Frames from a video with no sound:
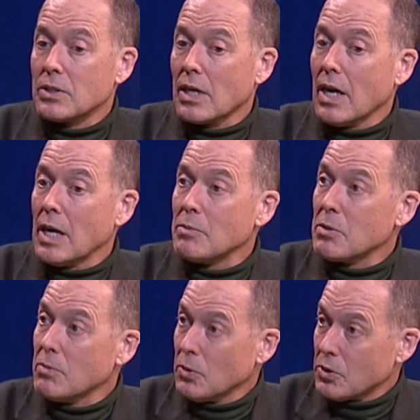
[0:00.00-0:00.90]
times
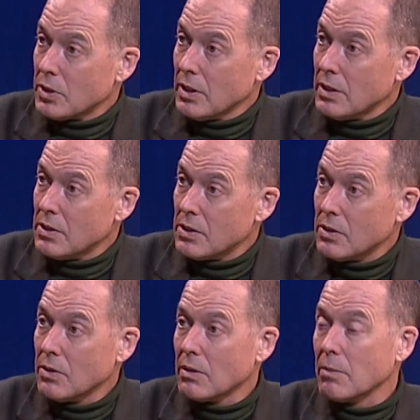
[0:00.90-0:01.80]
in most cities
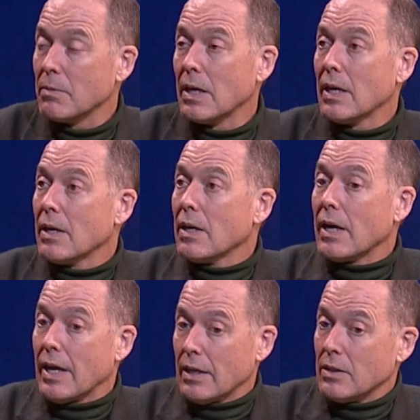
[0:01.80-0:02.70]
in Europe
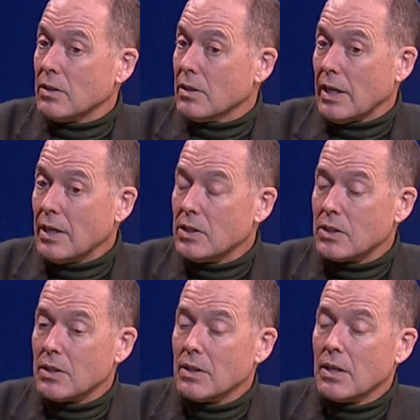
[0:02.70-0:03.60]
and in
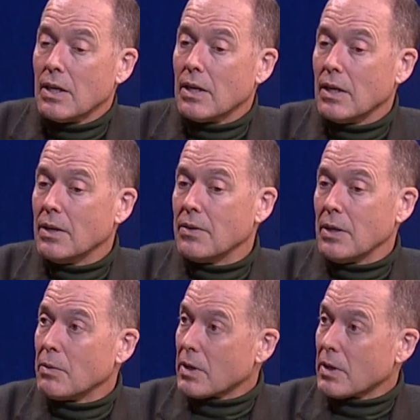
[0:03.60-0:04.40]
Asia. They were